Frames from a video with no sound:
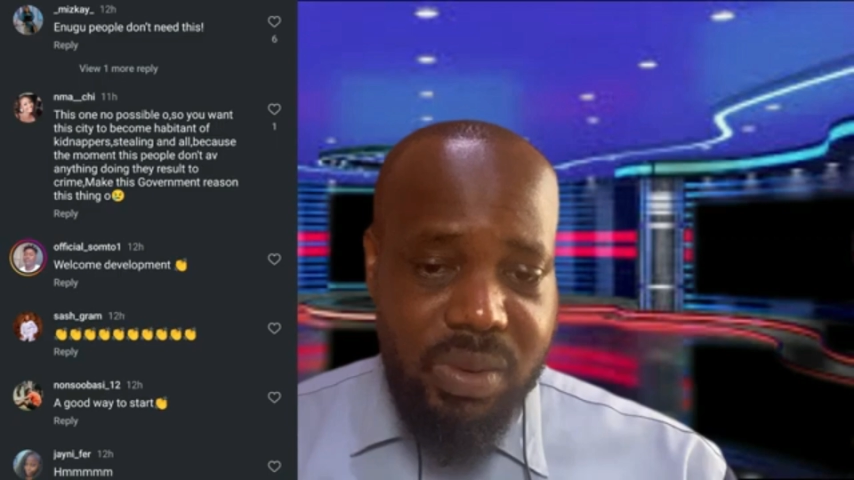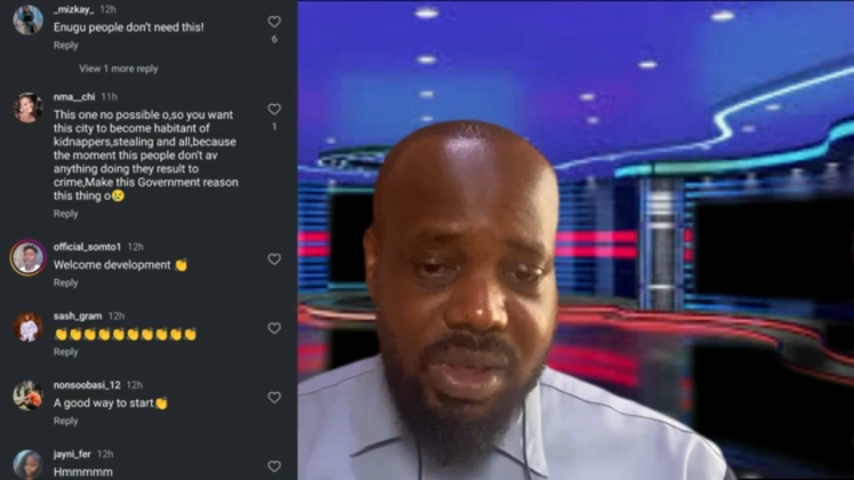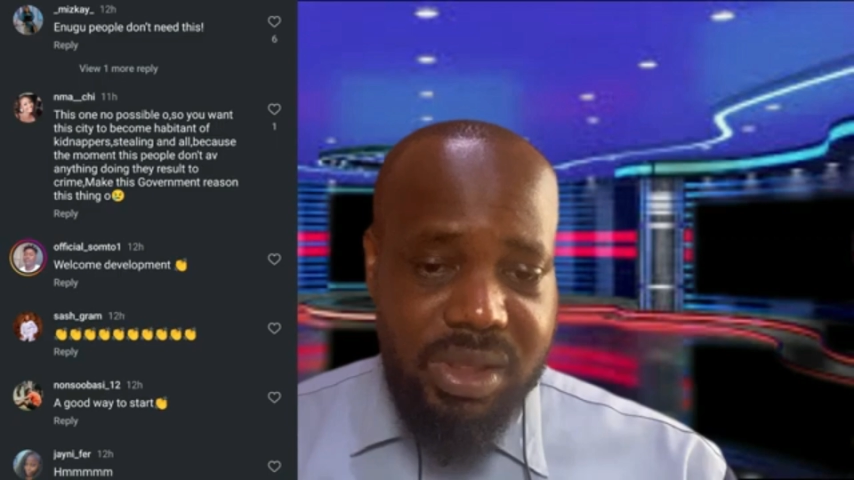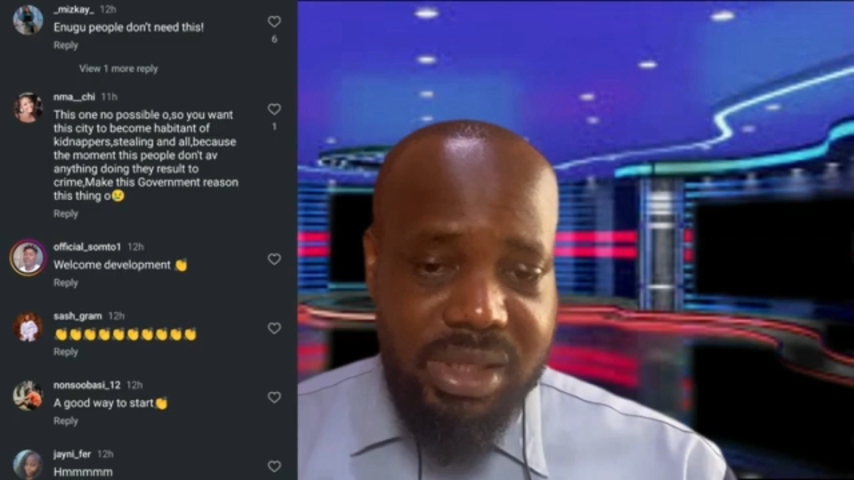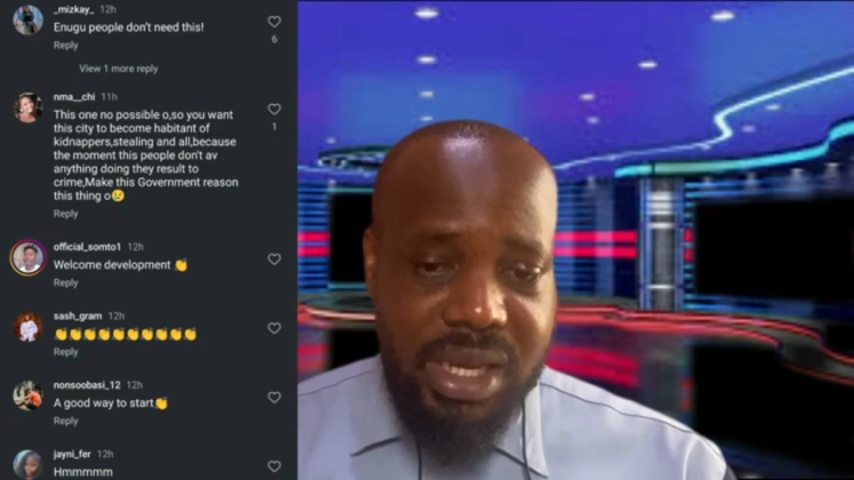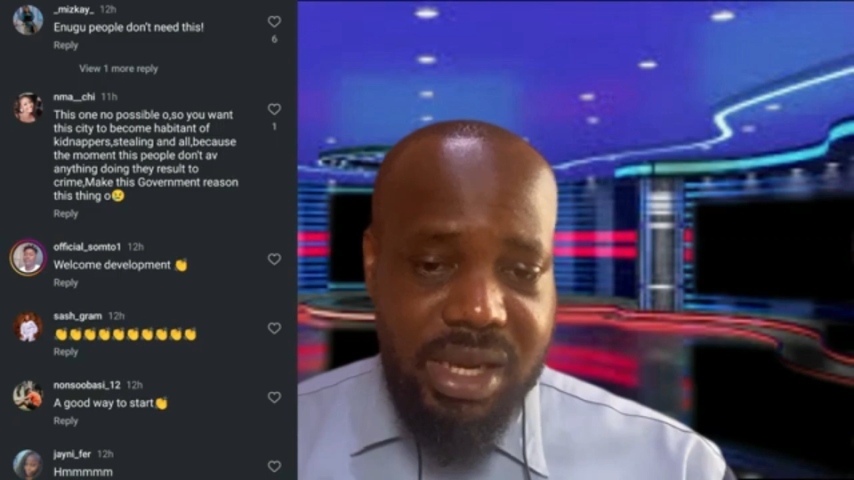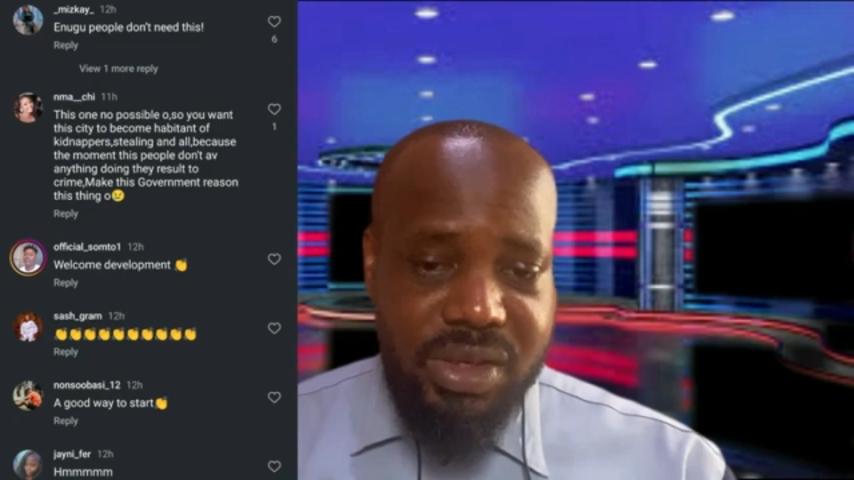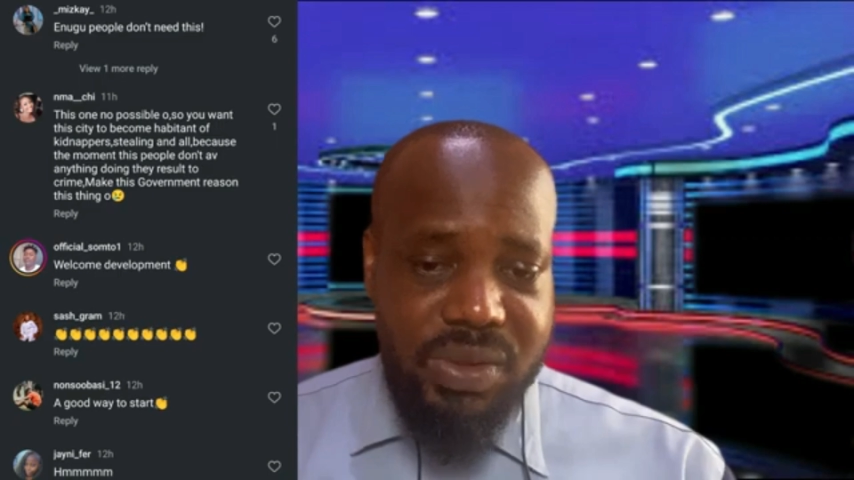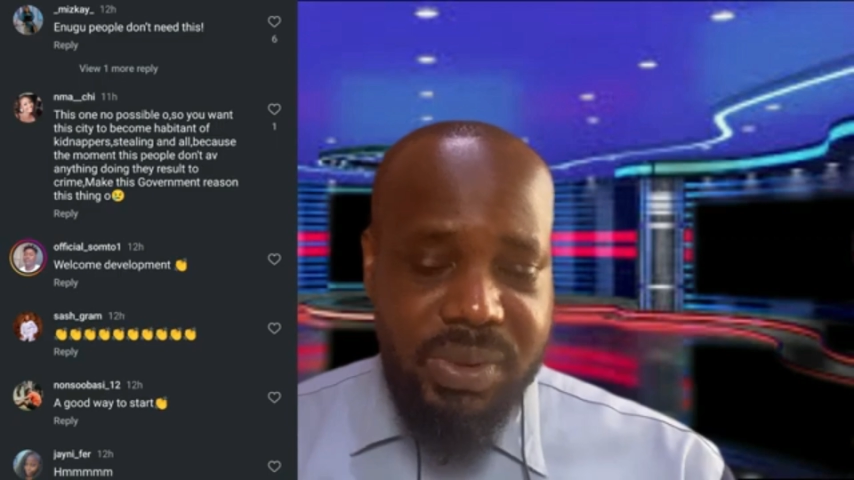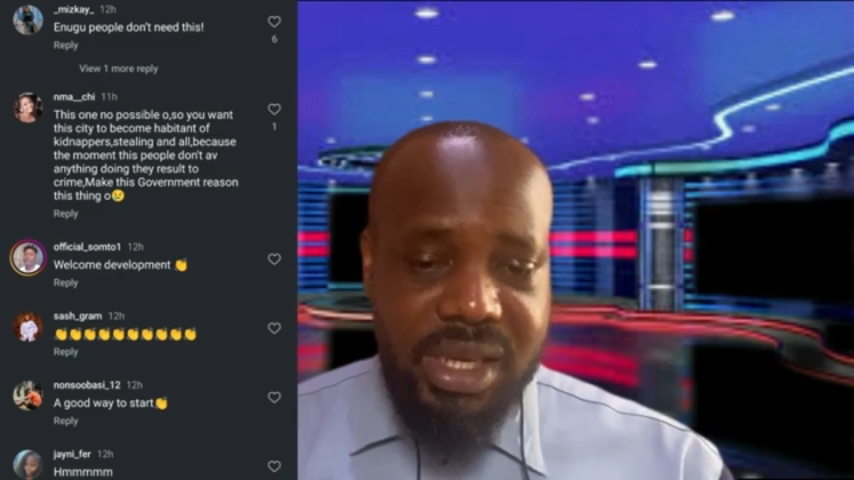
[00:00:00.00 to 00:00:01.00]
what they
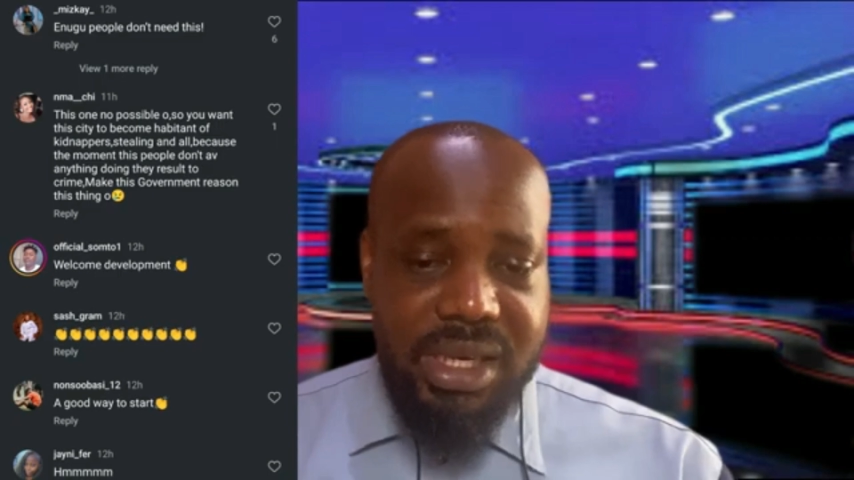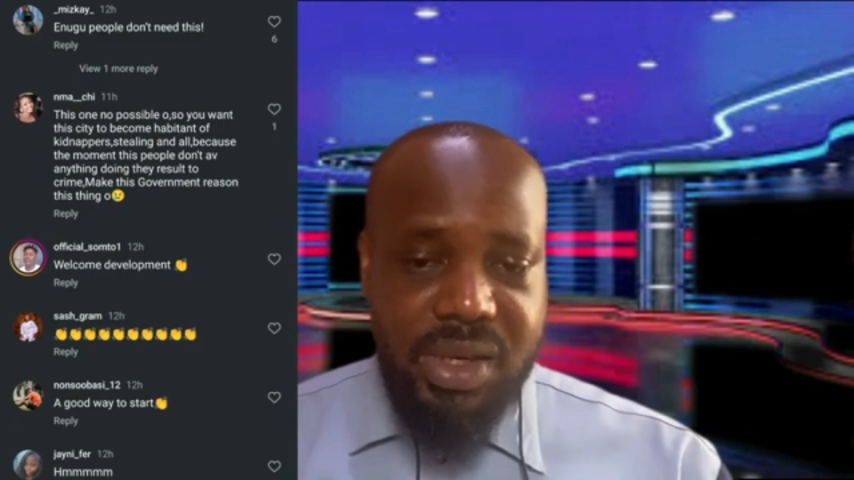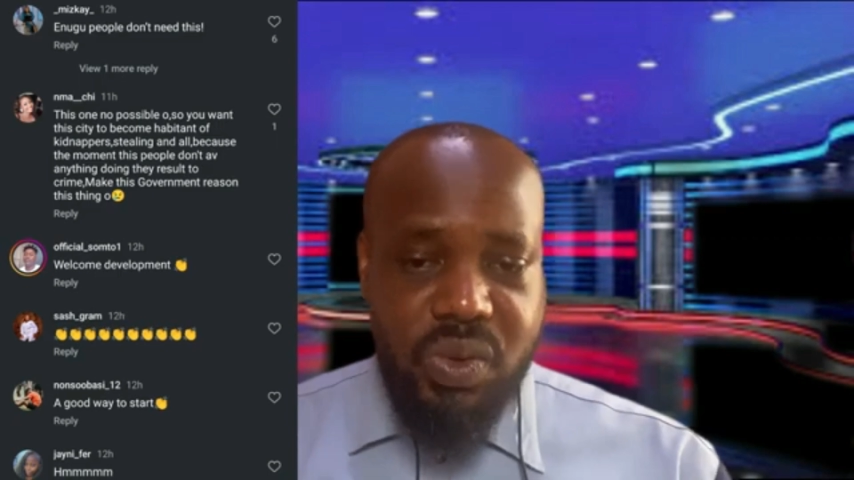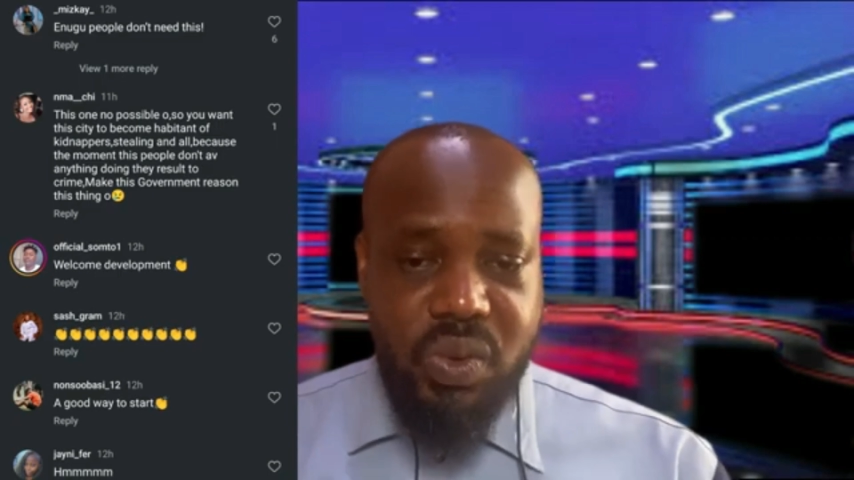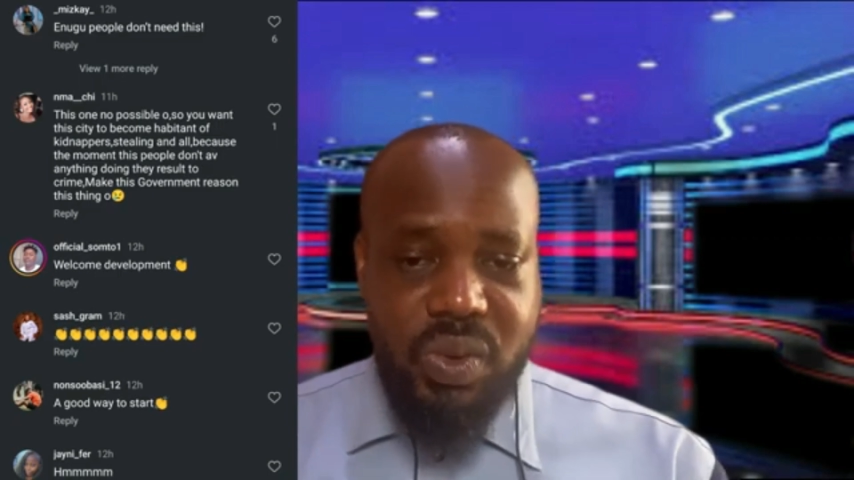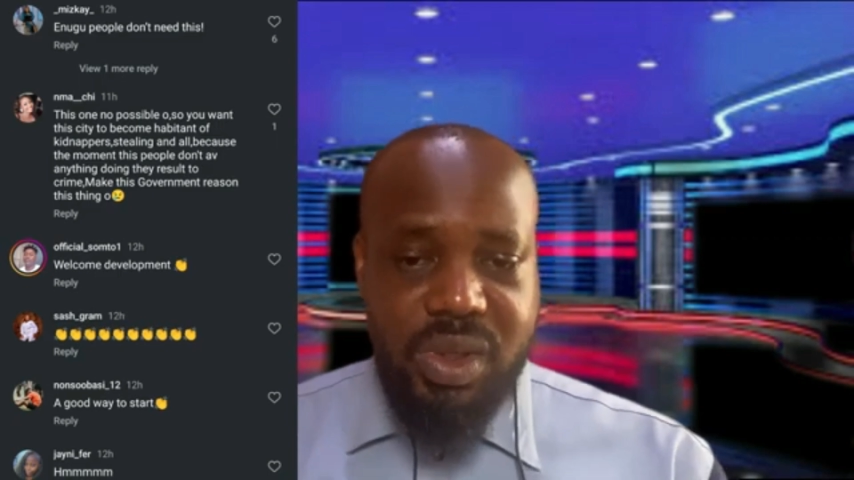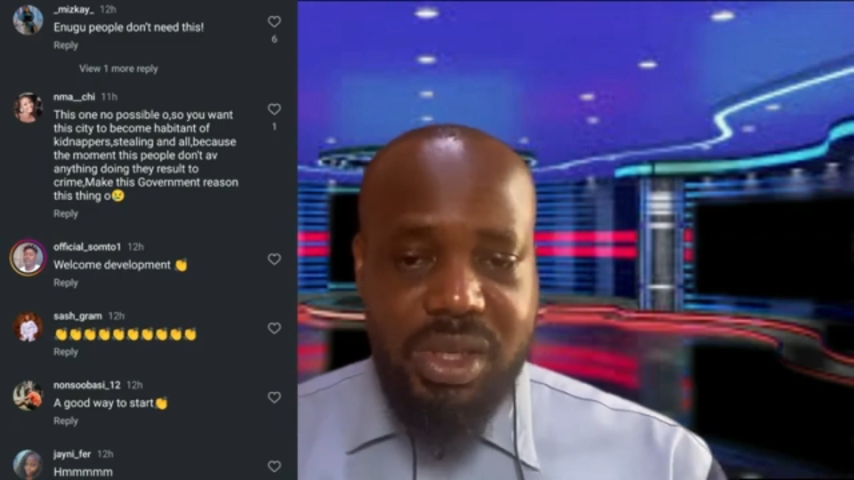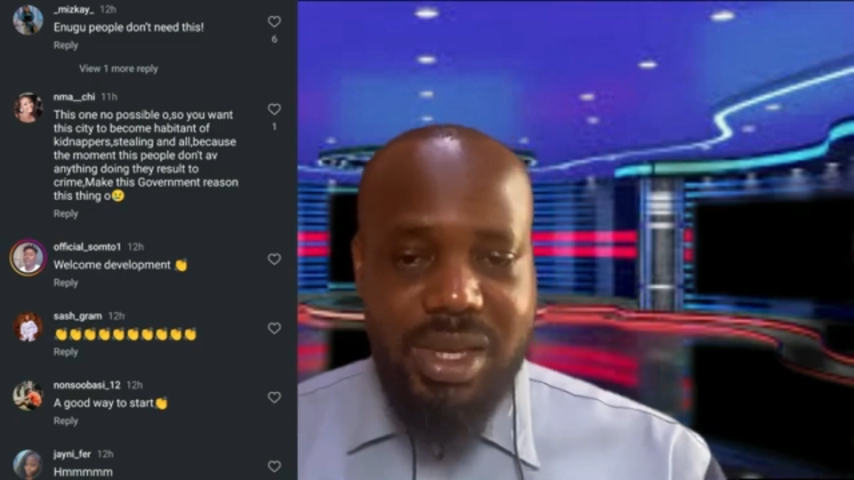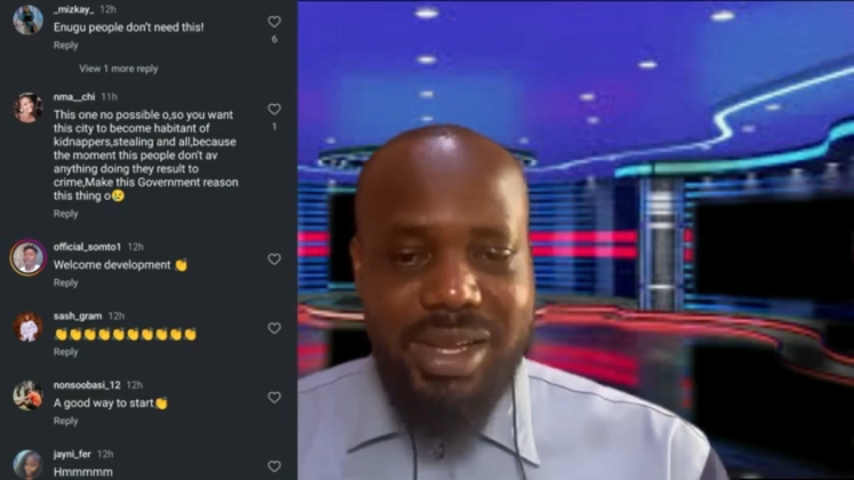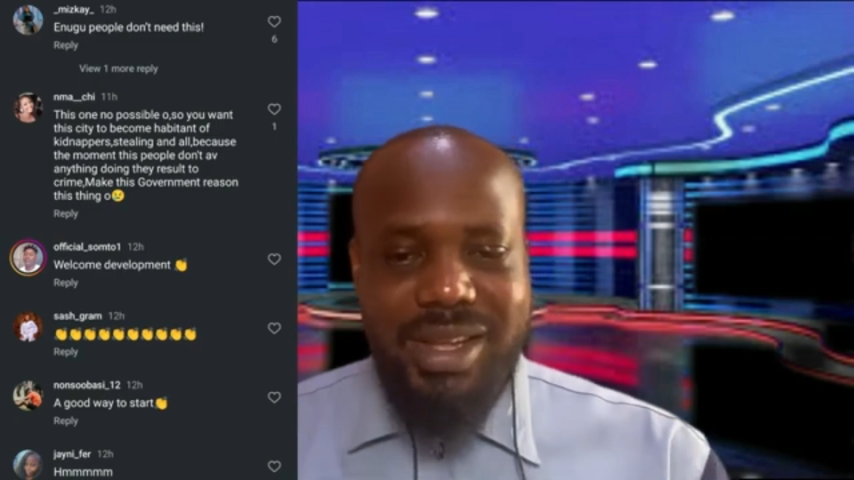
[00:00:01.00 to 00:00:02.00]
are doing in Enugu.